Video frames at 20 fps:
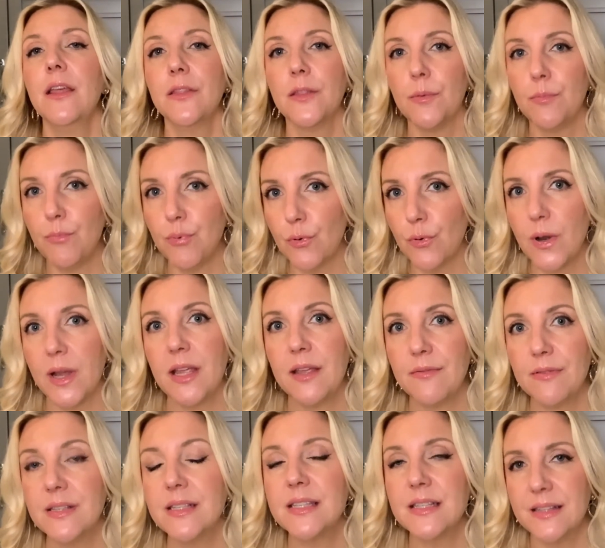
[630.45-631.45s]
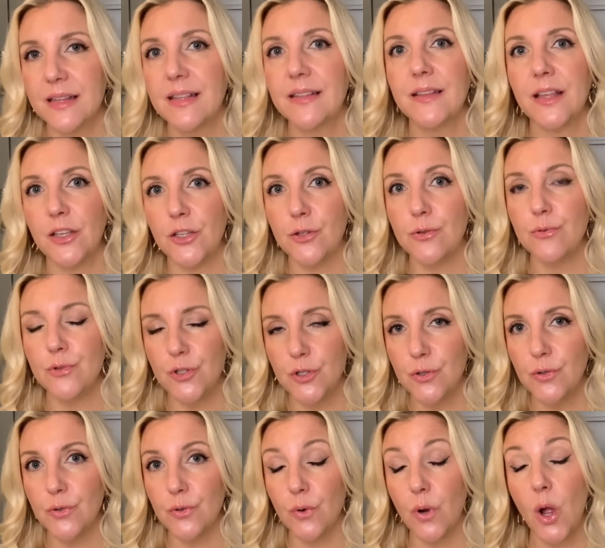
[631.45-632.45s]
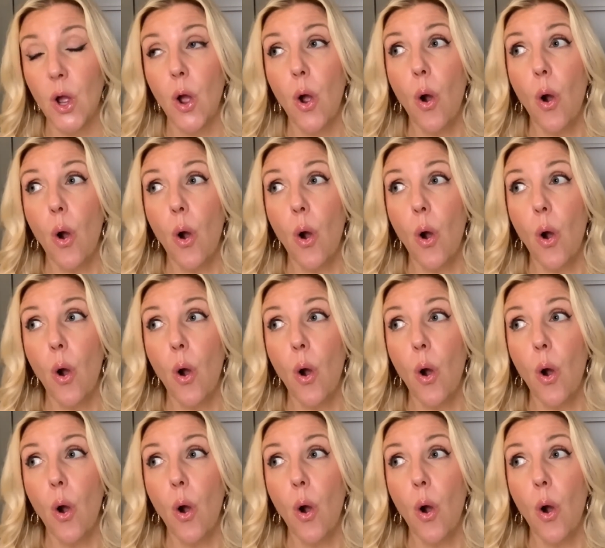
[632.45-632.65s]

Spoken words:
the bravest thing that you do.